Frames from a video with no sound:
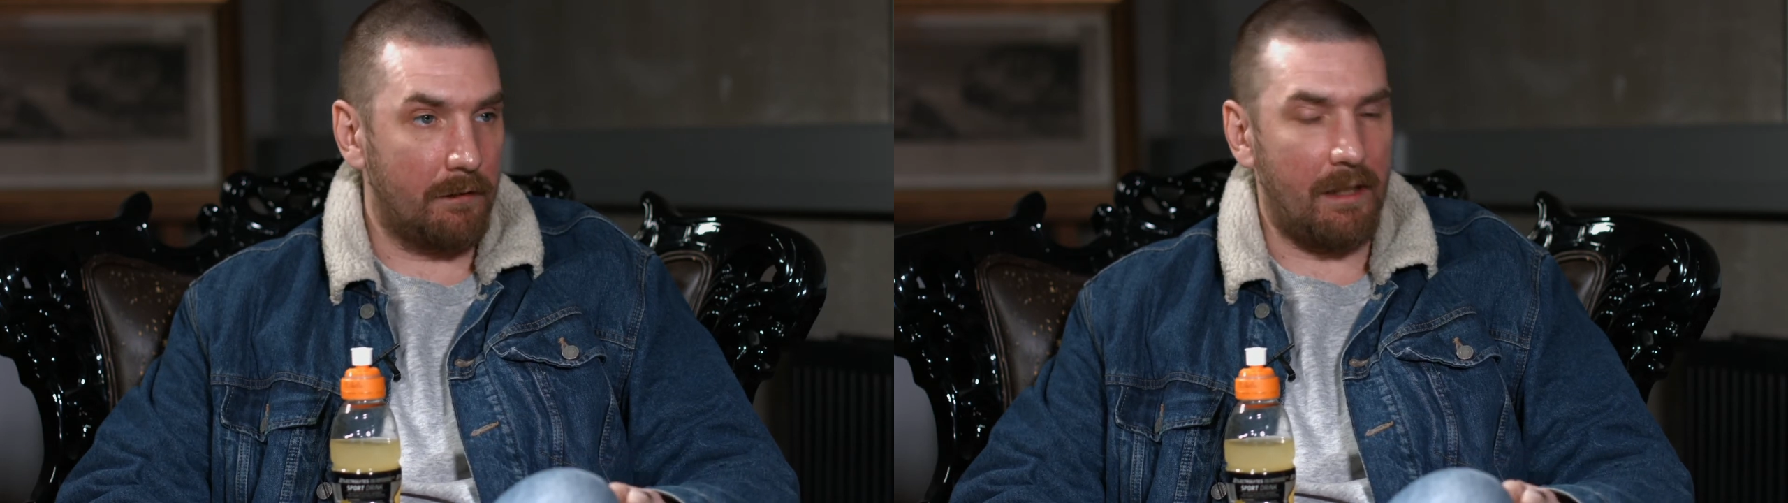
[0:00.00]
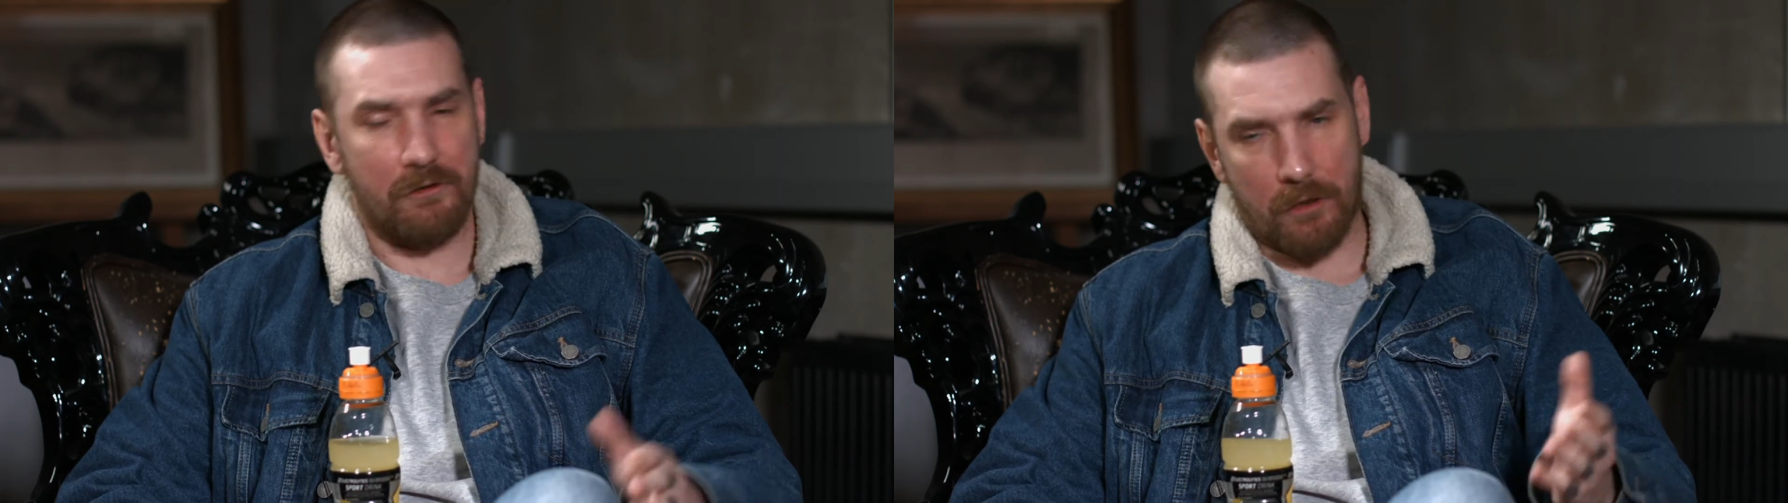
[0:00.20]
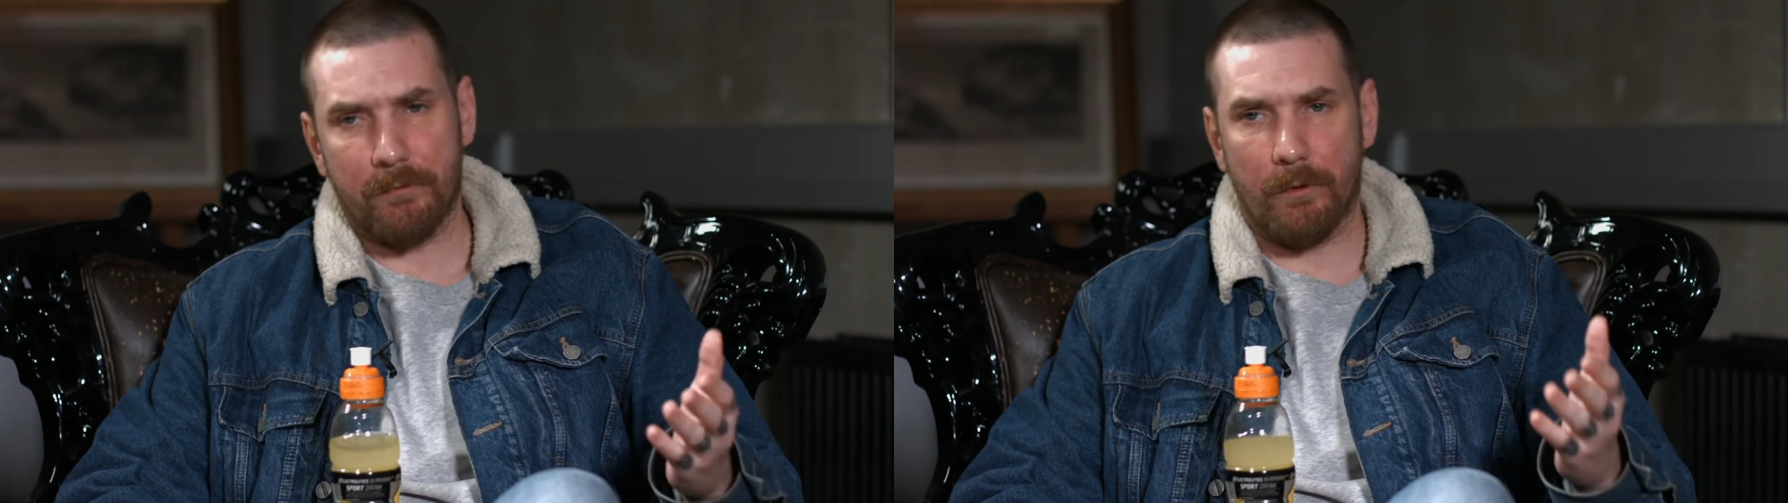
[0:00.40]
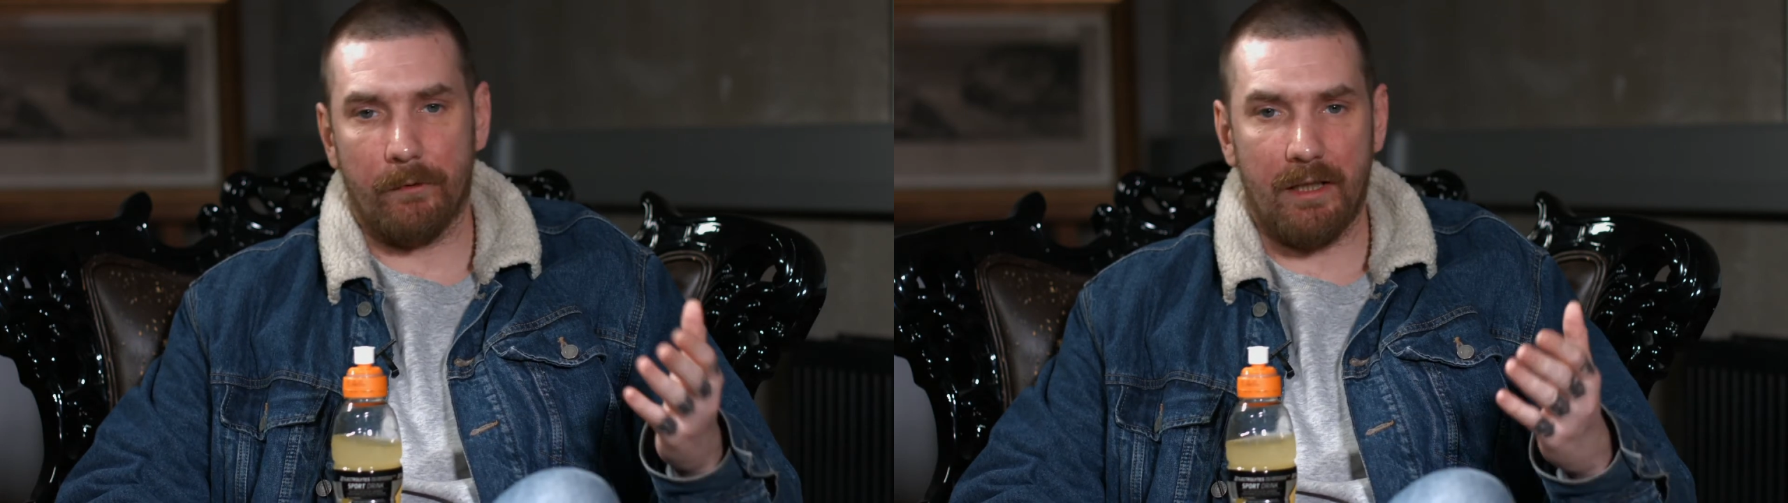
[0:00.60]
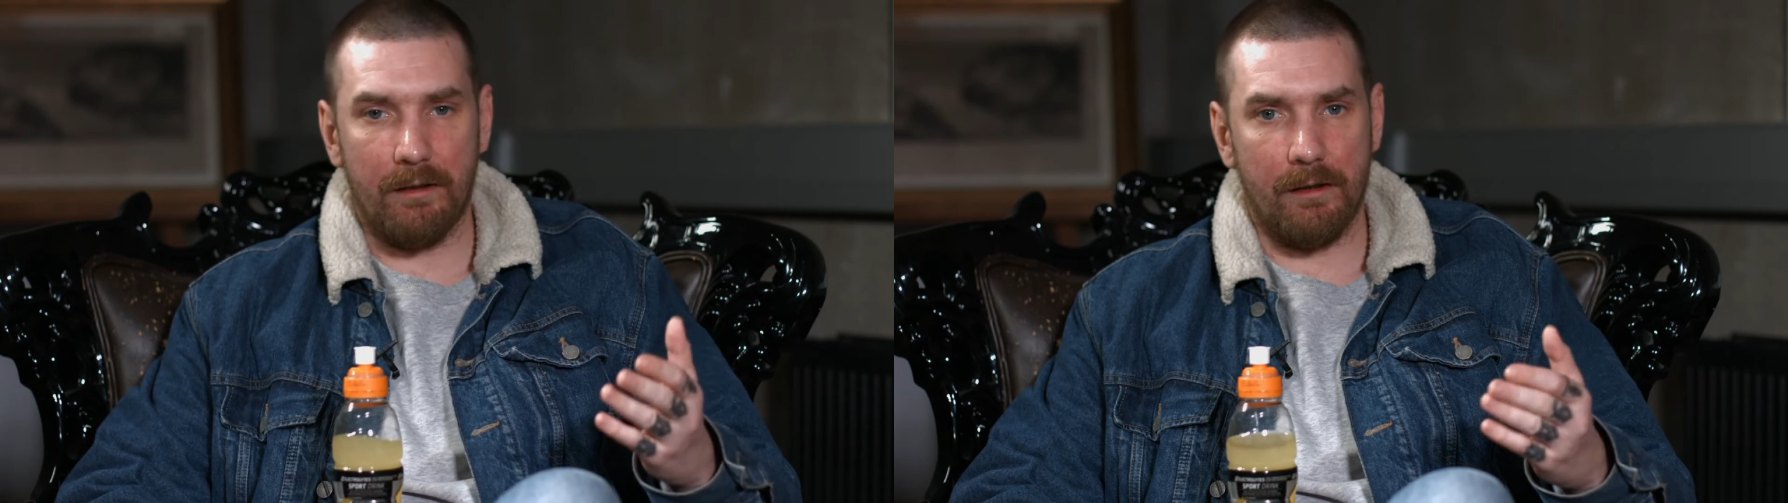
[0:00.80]

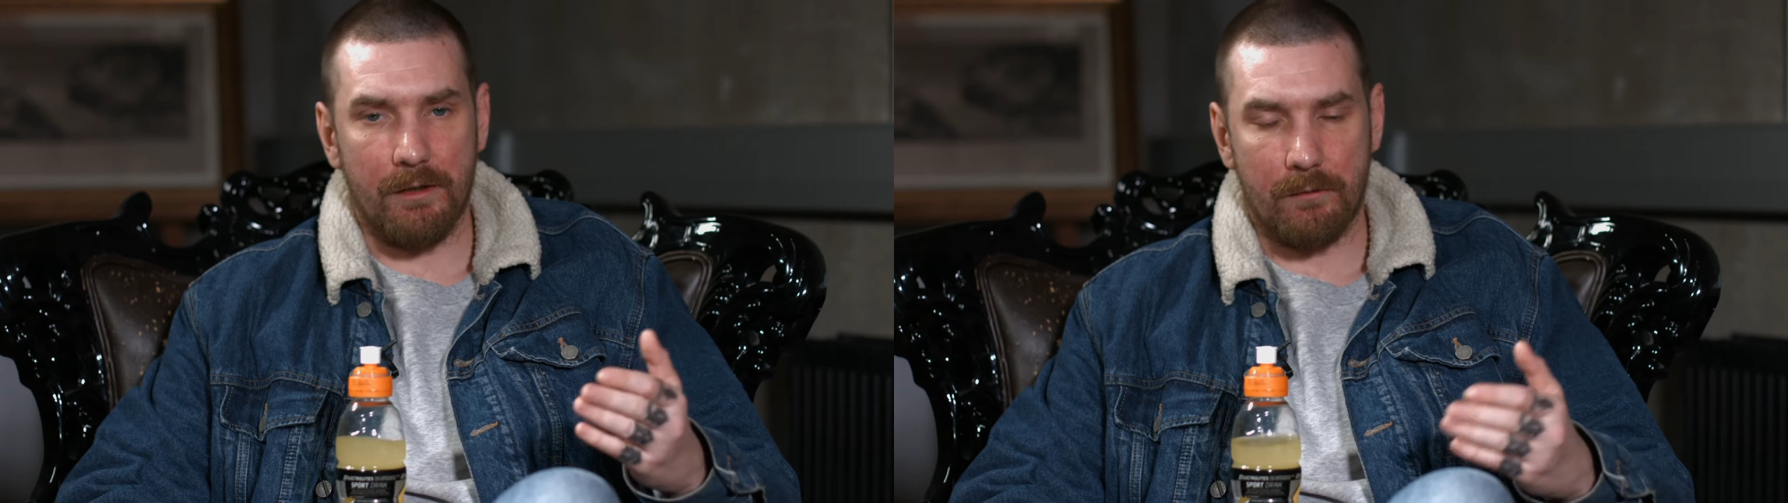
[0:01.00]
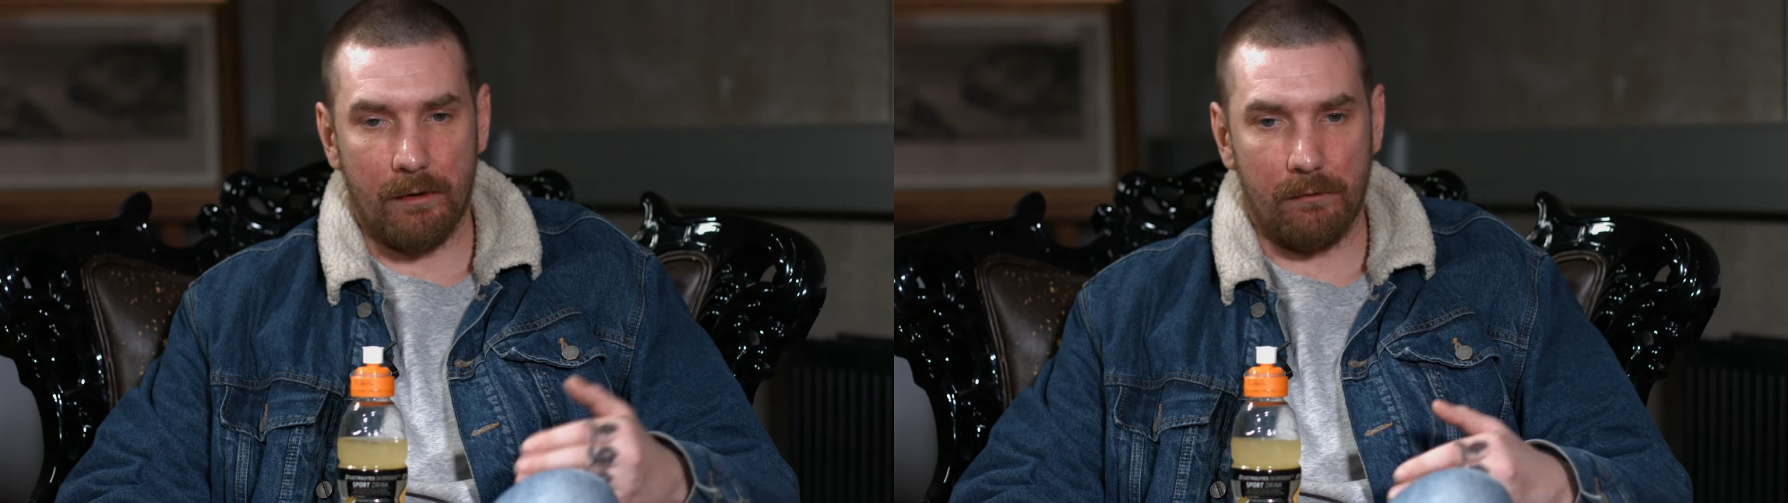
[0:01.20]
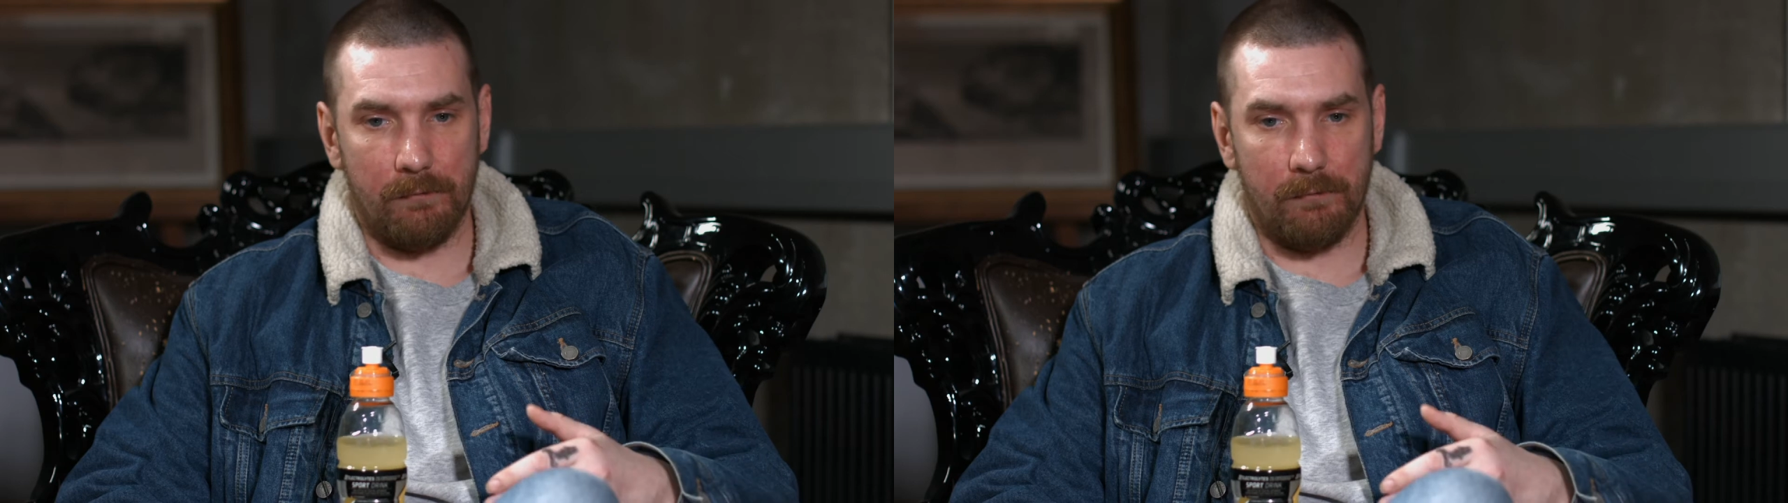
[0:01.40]
Subterranean as well,